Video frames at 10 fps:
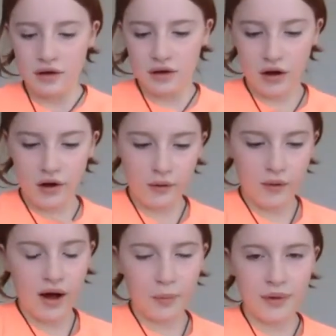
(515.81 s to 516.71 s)
go
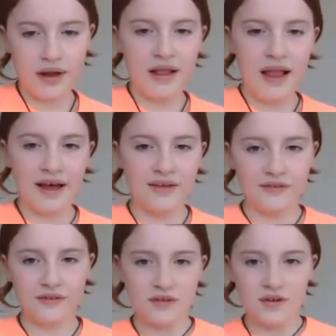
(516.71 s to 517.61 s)
up and
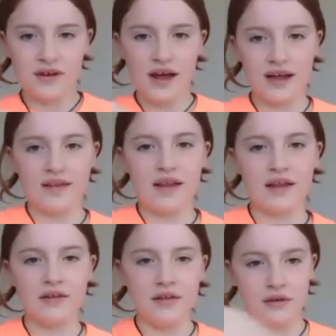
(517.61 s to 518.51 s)
left, and
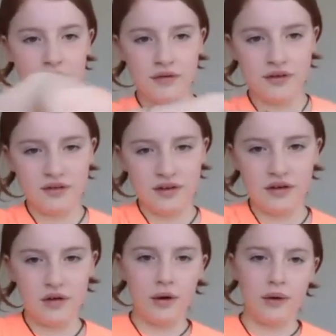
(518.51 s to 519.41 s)
then you
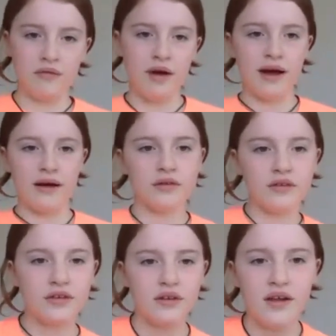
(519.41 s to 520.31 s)
continue going
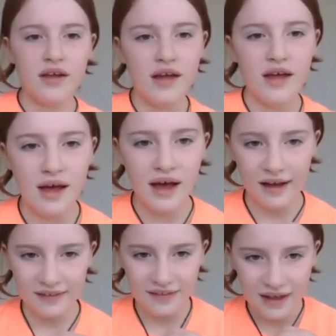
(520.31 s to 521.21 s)
round,
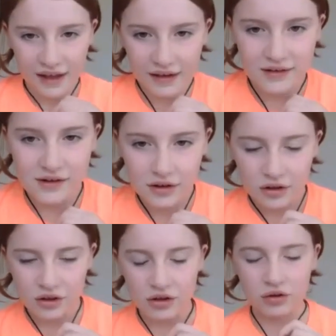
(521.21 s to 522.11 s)
and then
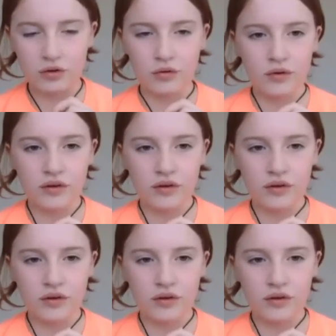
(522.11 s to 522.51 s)
you